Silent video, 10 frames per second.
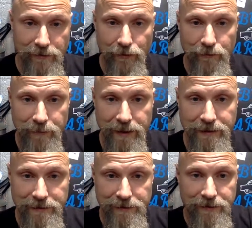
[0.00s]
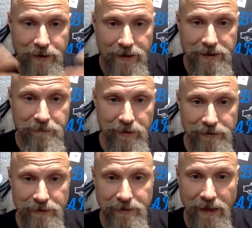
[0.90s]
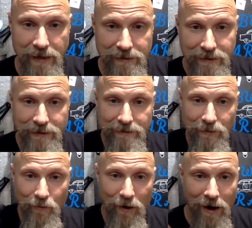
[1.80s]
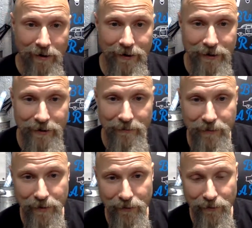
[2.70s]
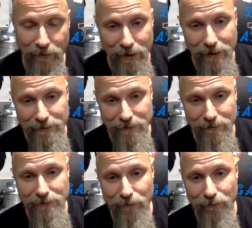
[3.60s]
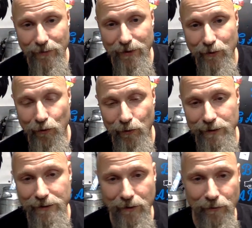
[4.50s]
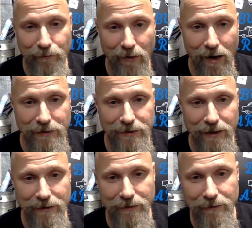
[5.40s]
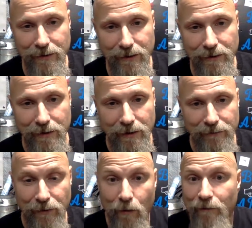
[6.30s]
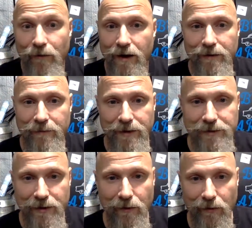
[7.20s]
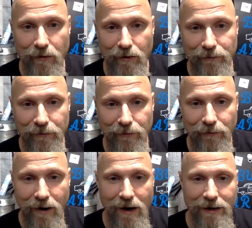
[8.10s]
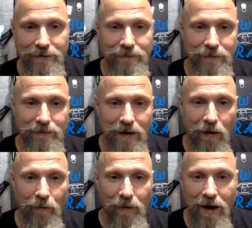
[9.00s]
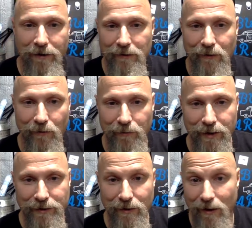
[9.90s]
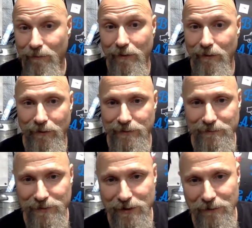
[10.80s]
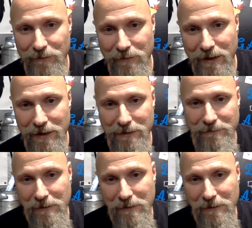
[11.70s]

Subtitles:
two pieces. You got to split the tank to get to the wiring in the middle. So it's a really cool entailed project. And Phil invited me, along for the ride and help out a little bit. I'm going to learn some stuff about it,